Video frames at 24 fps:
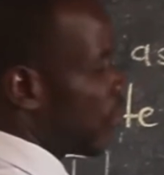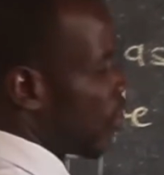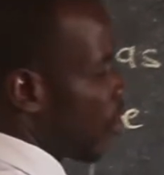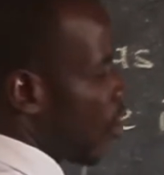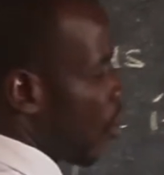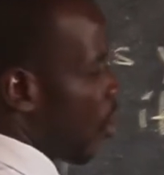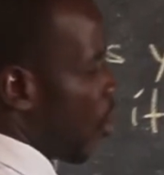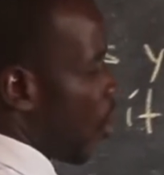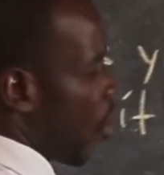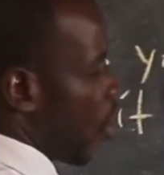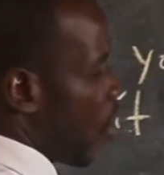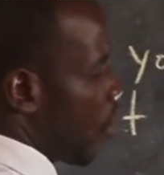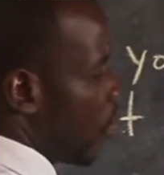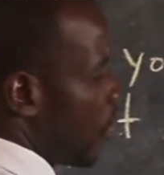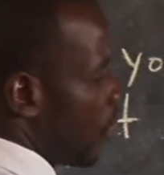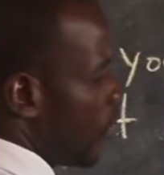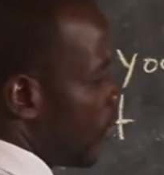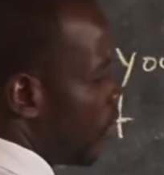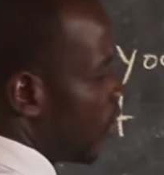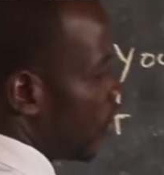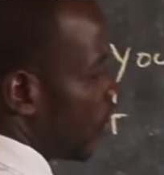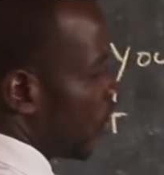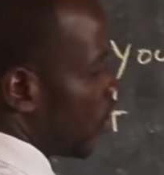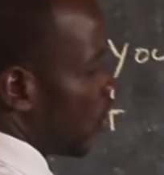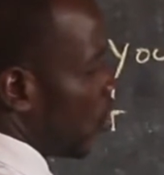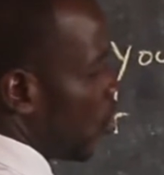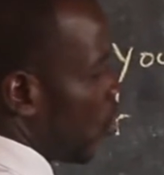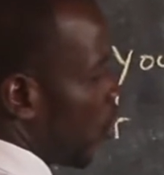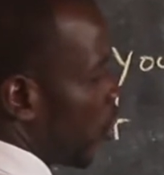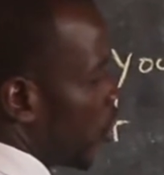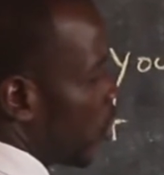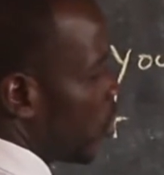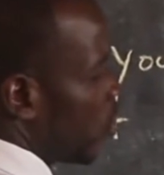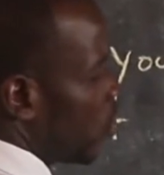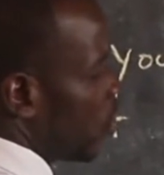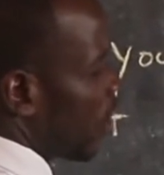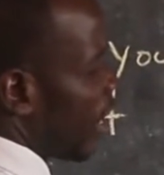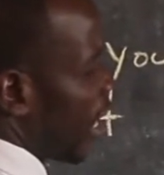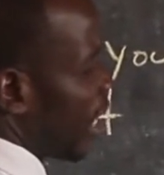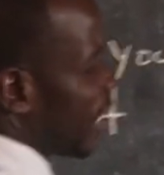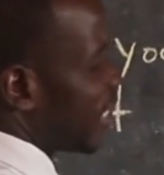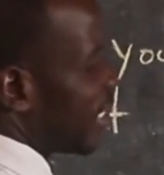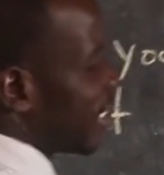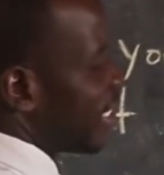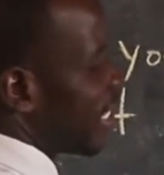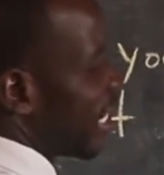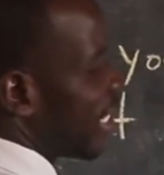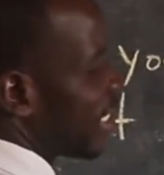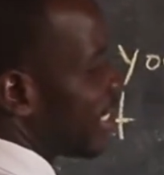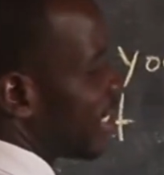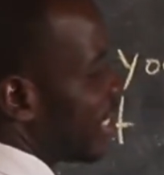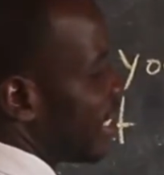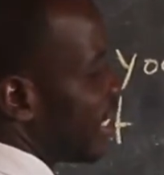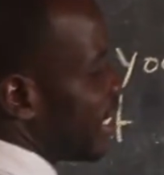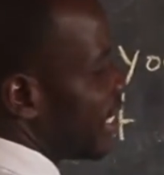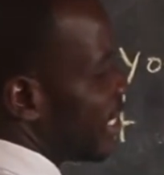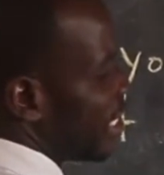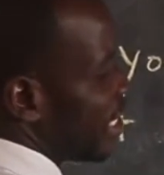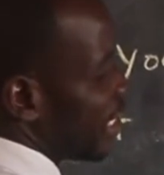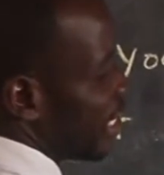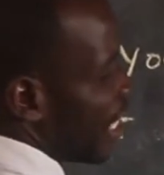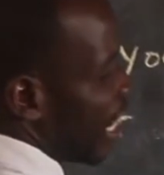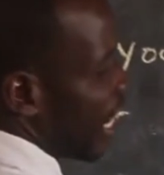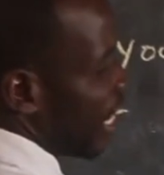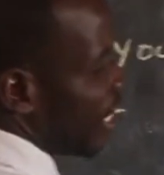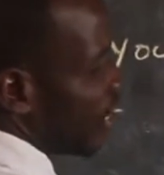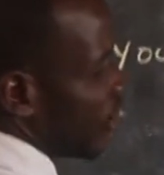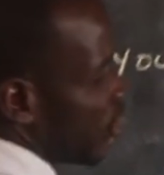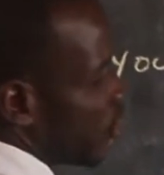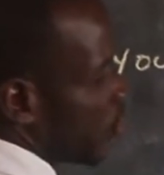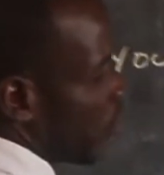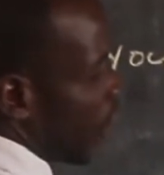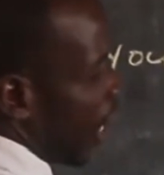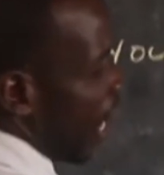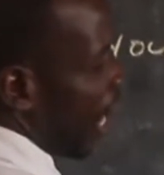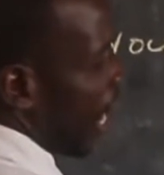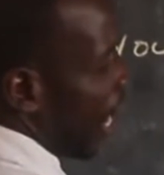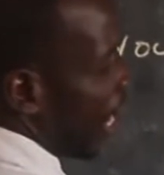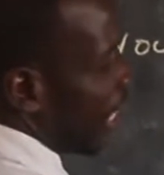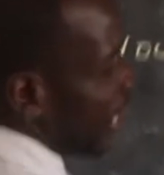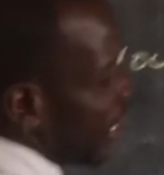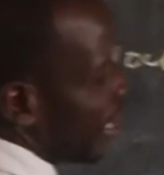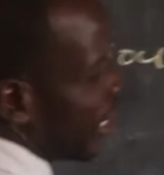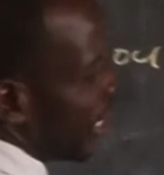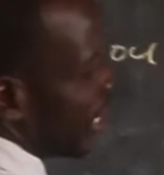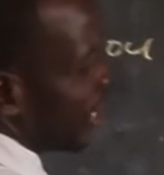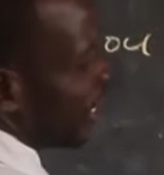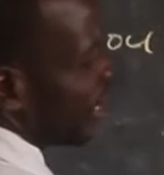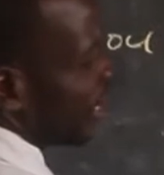form, you can just decide to add